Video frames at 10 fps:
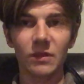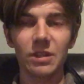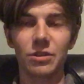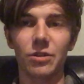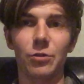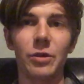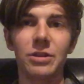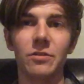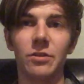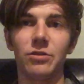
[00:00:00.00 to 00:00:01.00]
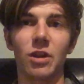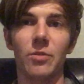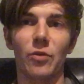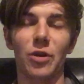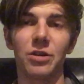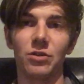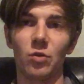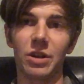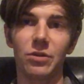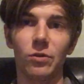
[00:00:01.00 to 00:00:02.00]
as the rest of the job market
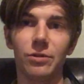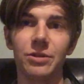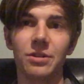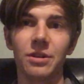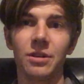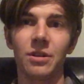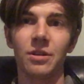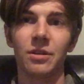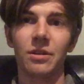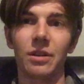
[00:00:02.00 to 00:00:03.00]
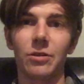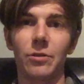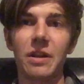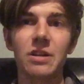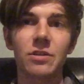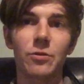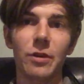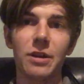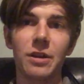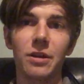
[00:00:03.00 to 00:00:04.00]
dwindles, and they're
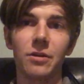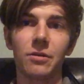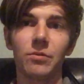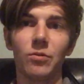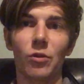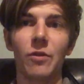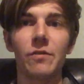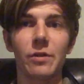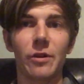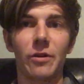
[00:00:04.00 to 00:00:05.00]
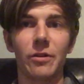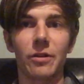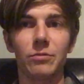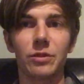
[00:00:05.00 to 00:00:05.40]
integrating more of their